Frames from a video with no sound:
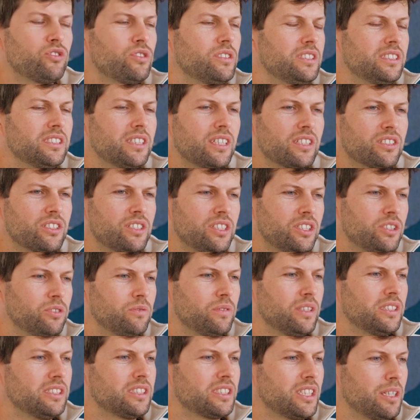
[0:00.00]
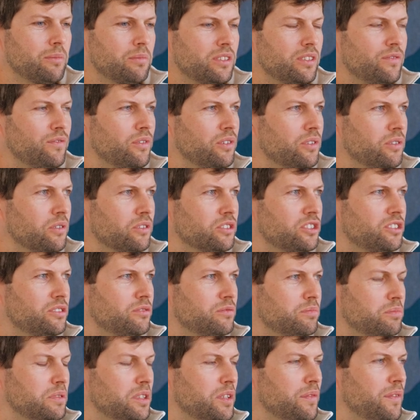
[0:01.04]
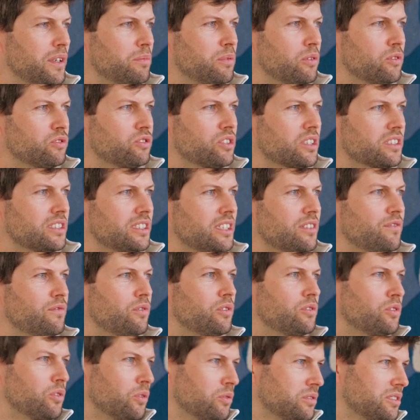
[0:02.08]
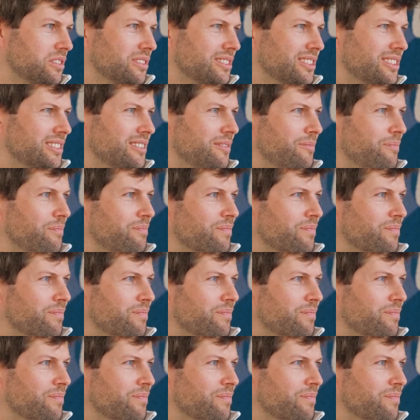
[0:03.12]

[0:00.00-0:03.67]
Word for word: easier actually to raise capital for those specific projects than for Gnosis.